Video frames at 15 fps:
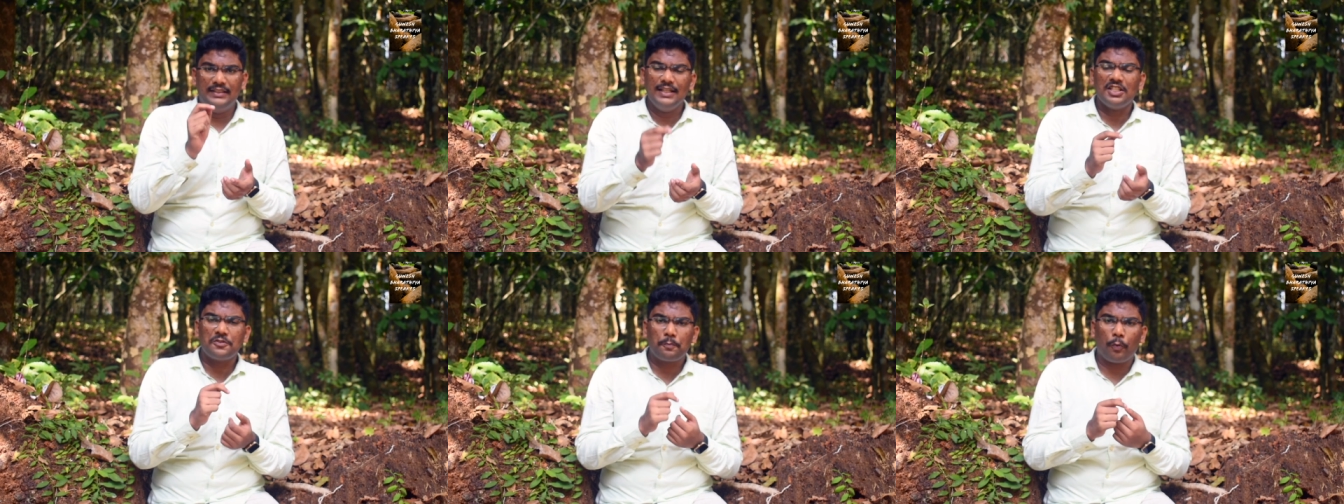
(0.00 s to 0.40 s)

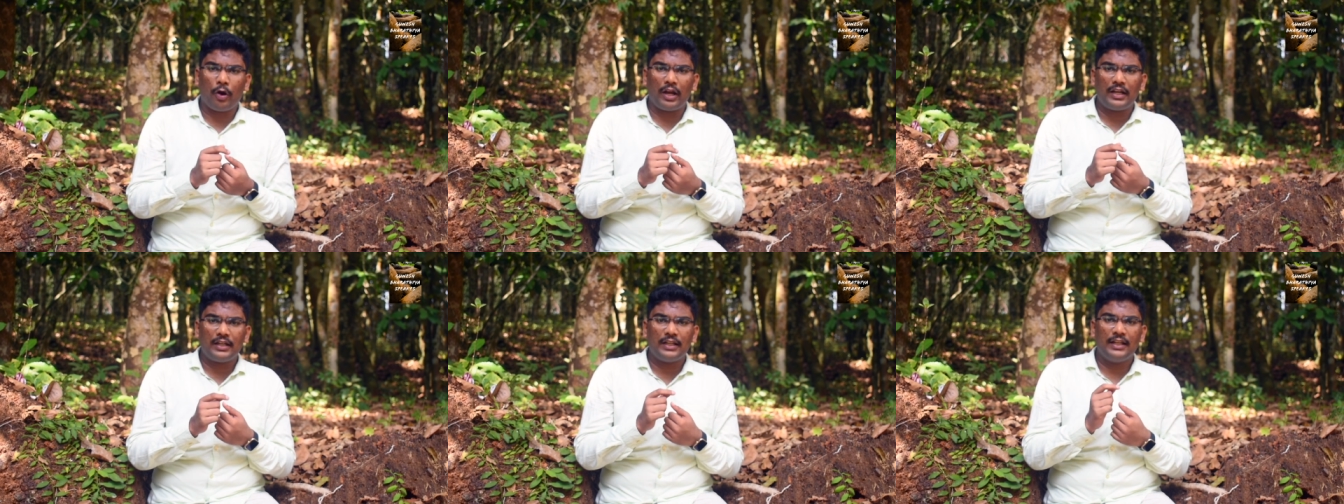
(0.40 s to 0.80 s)
This
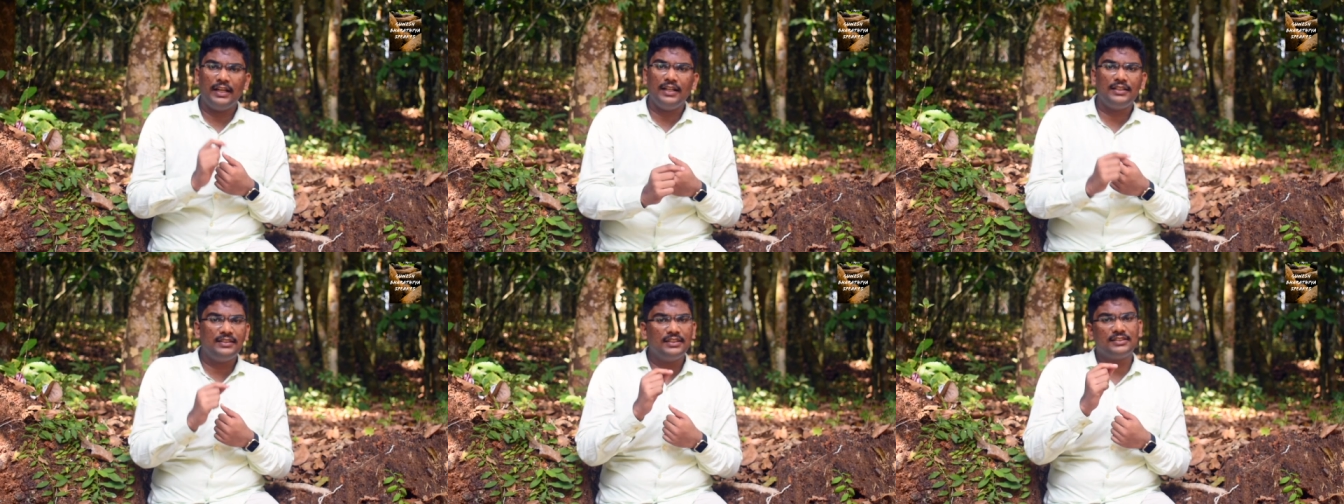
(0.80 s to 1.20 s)
point
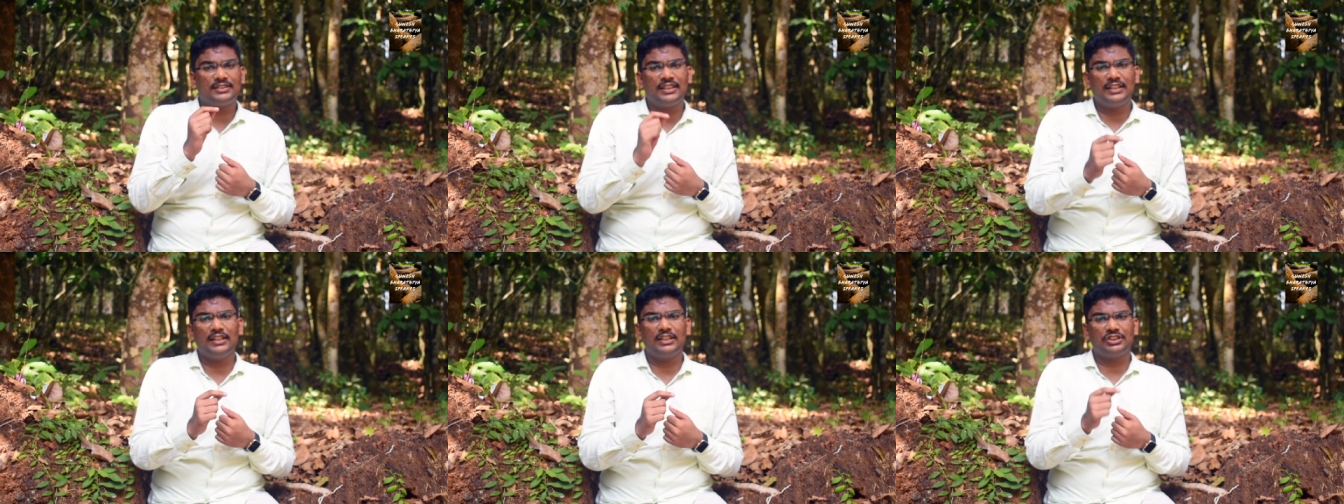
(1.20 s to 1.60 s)

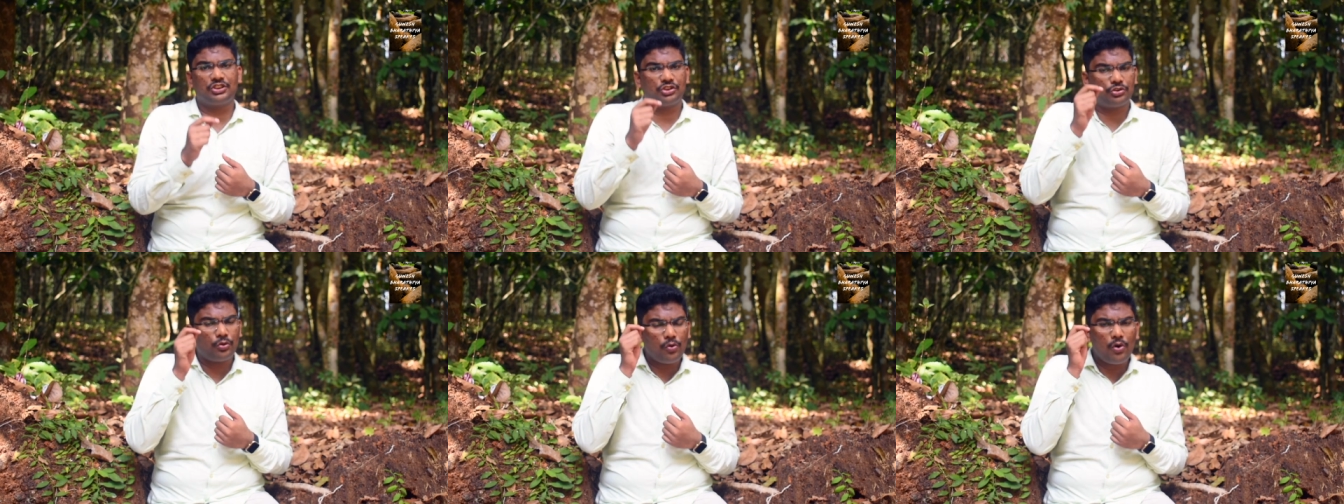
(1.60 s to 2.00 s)
hit the singer